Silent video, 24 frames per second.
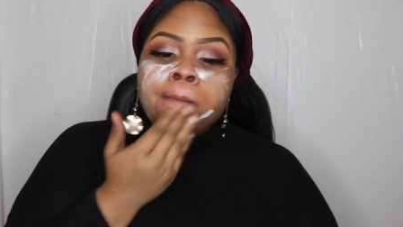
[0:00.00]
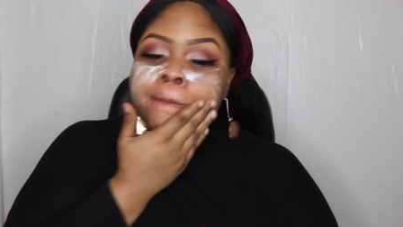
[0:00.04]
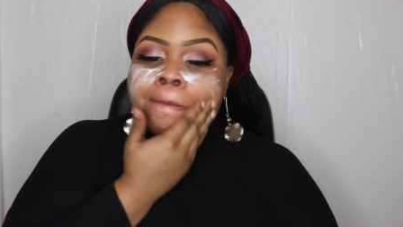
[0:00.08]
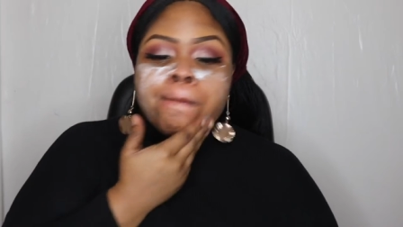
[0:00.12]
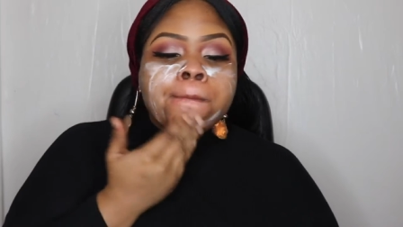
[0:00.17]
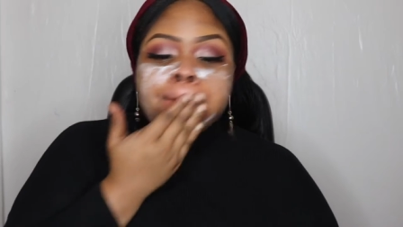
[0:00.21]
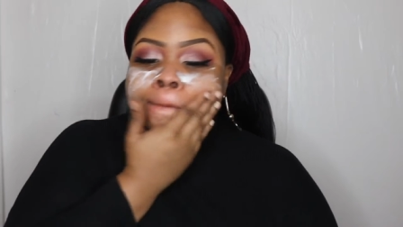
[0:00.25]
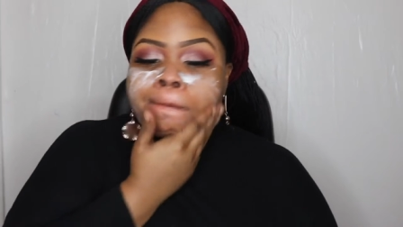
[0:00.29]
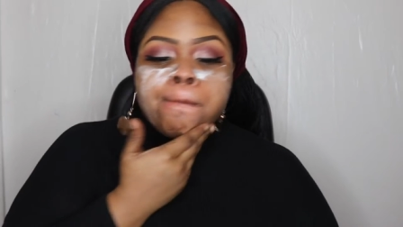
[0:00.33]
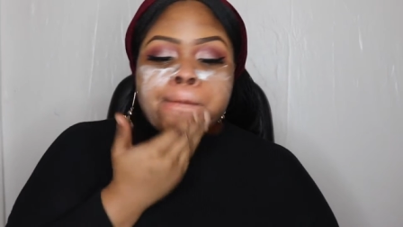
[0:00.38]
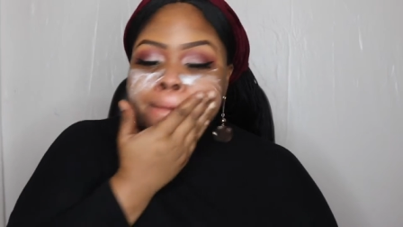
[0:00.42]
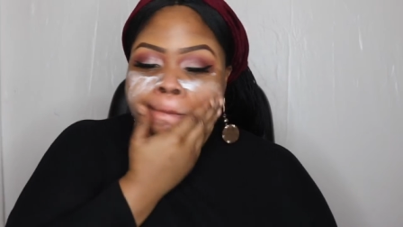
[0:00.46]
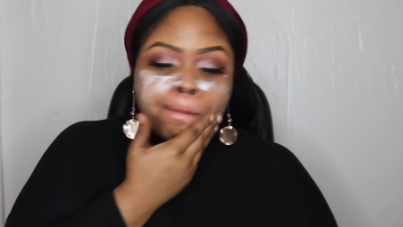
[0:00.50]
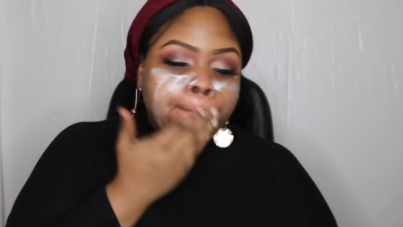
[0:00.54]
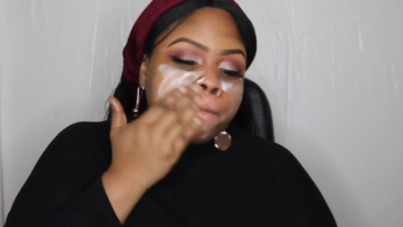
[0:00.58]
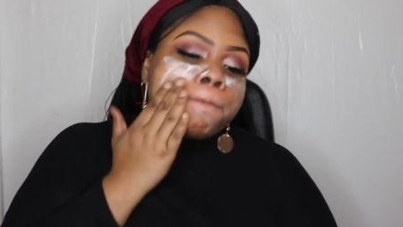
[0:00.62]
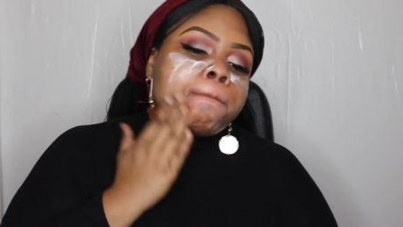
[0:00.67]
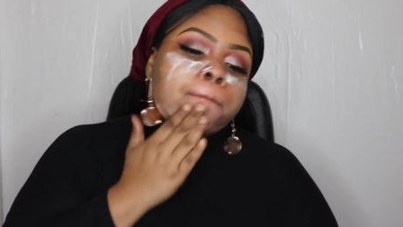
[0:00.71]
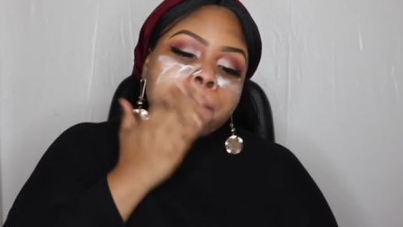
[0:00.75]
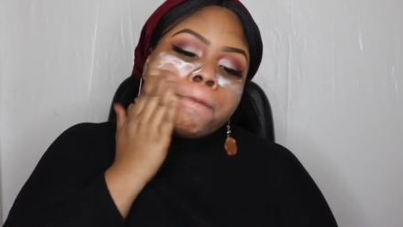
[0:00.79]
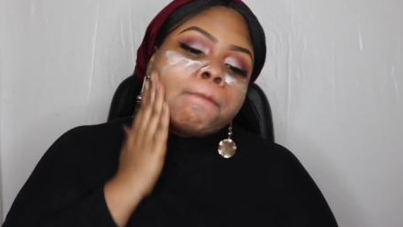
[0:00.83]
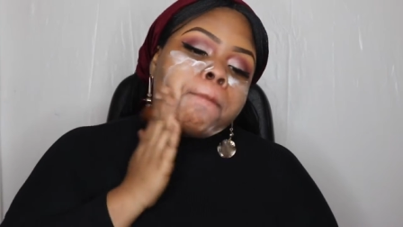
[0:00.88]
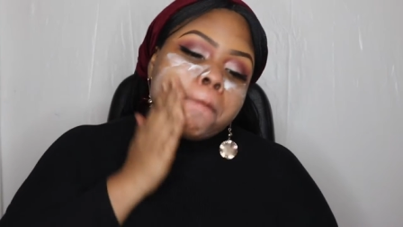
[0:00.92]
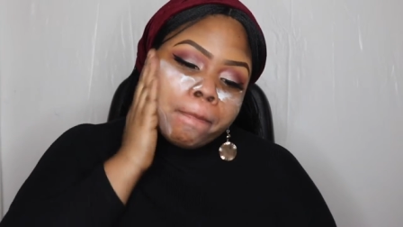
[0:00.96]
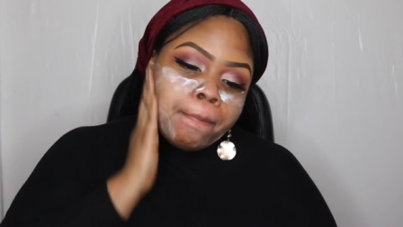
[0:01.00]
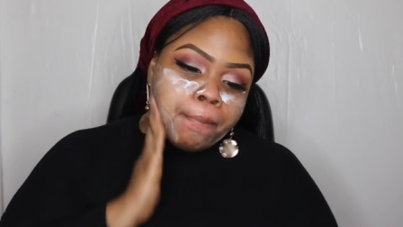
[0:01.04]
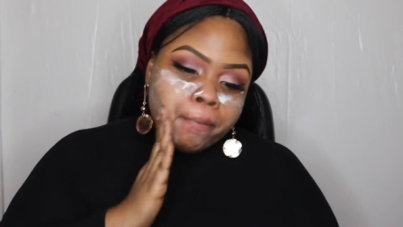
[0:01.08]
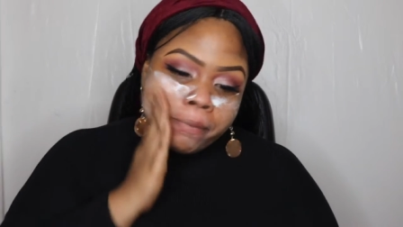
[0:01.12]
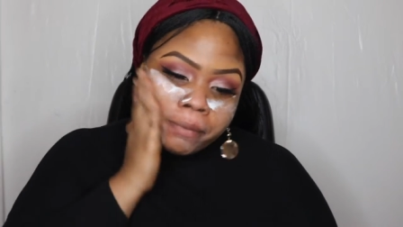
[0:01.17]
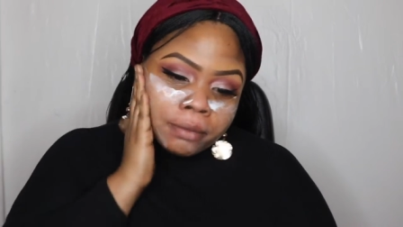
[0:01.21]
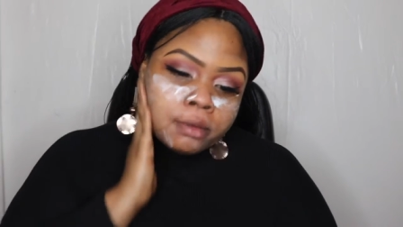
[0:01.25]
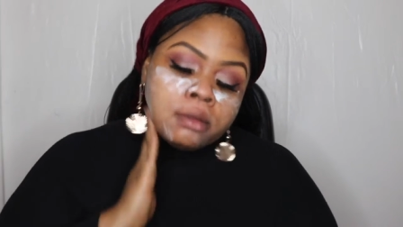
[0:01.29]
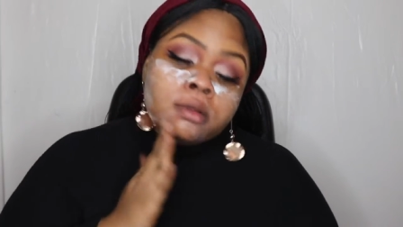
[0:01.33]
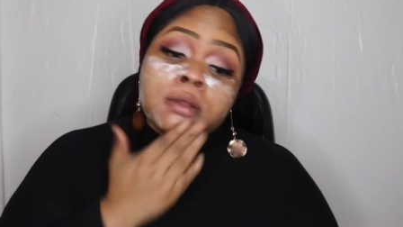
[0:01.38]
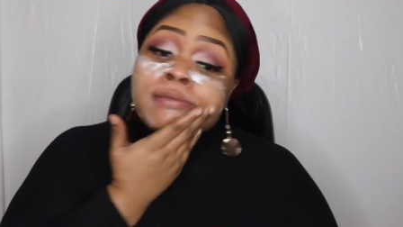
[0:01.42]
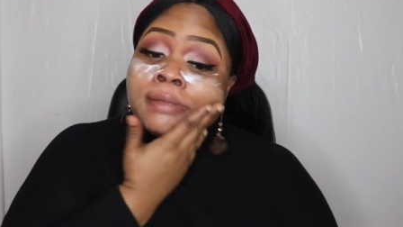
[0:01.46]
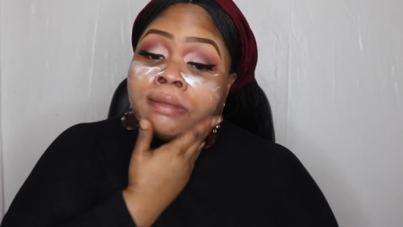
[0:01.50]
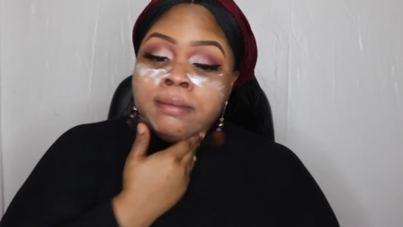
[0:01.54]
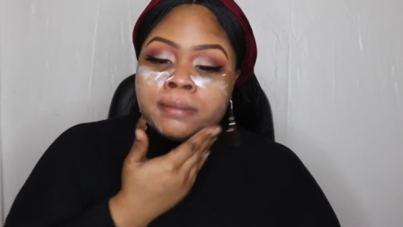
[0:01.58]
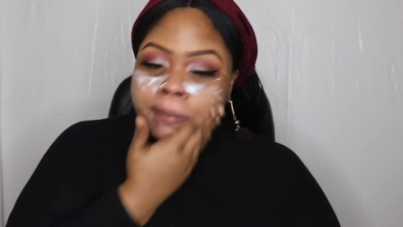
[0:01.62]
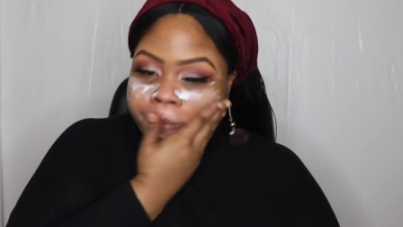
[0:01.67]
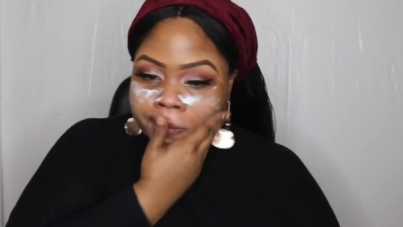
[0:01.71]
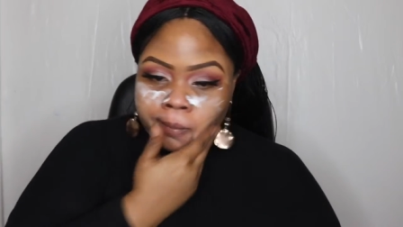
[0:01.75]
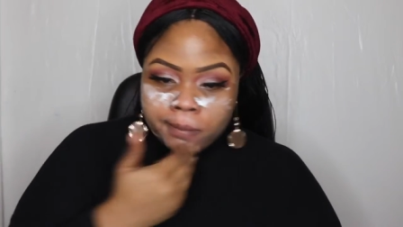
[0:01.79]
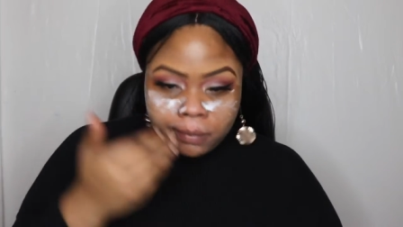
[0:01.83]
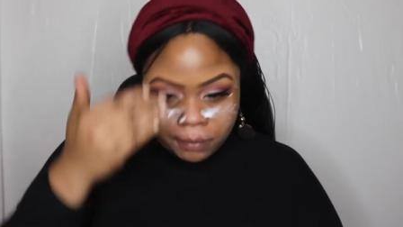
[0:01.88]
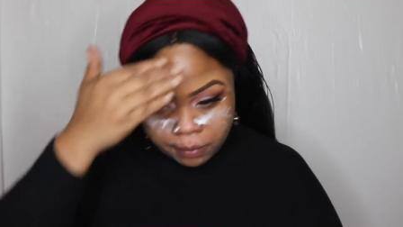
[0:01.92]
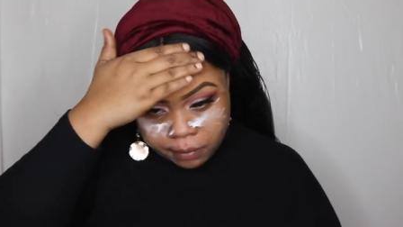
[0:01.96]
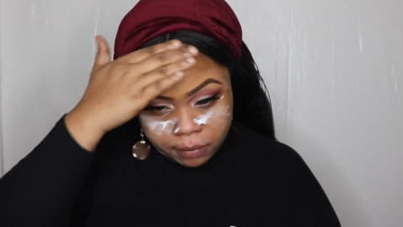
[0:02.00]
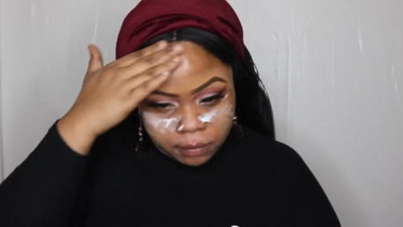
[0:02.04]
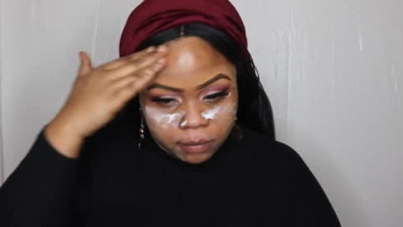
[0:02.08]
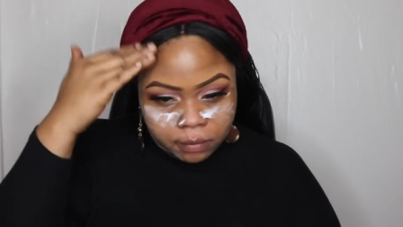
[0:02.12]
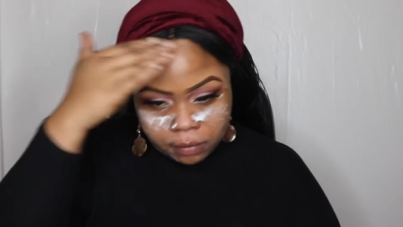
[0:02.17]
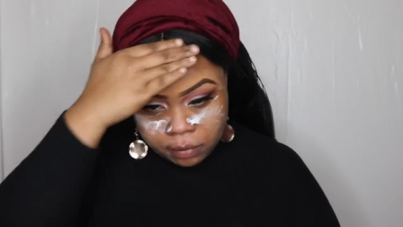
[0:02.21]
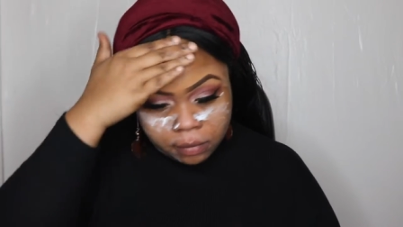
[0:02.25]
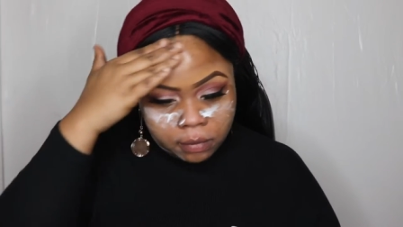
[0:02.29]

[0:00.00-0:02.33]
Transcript: a lot of moisturizer underneath my